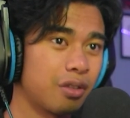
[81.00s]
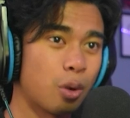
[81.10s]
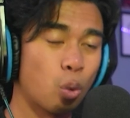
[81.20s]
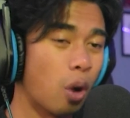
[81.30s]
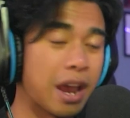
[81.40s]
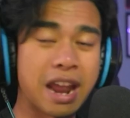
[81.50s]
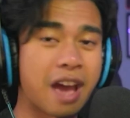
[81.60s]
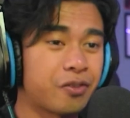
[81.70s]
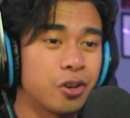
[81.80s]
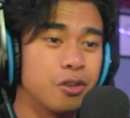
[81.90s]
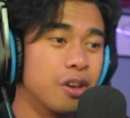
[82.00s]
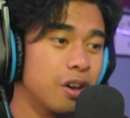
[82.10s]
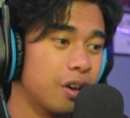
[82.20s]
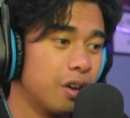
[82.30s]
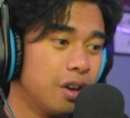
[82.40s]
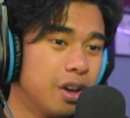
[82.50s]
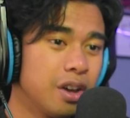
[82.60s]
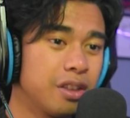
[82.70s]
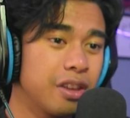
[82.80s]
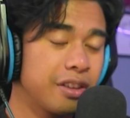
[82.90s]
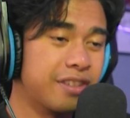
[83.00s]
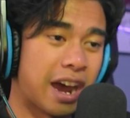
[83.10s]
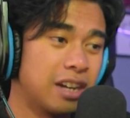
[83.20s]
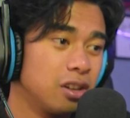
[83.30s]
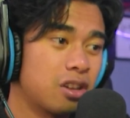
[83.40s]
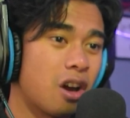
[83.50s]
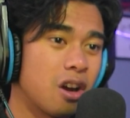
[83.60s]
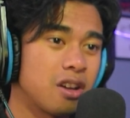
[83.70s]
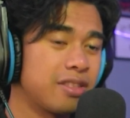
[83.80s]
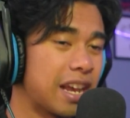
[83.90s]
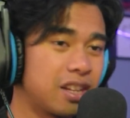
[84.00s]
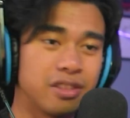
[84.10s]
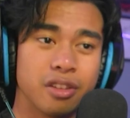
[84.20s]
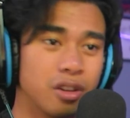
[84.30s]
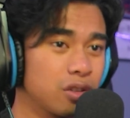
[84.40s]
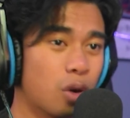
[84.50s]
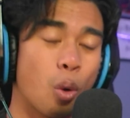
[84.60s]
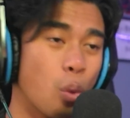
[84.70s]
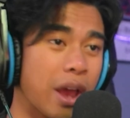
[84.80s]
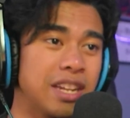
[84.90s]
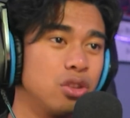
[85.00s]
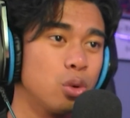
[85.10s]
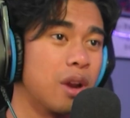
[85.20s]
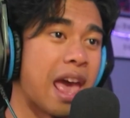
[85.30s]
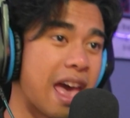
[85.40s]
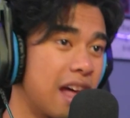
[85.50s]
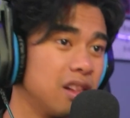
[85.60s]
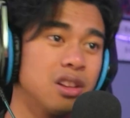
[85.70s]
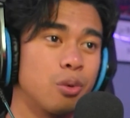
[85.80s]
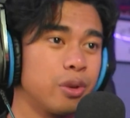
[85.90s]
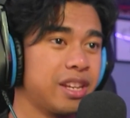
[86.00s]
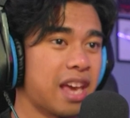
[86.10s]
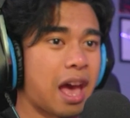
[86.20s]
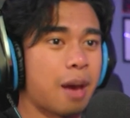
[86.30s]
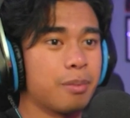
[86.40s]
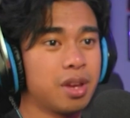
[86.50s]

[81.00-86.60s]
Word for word: right after the the title card, they already doing a hella recap.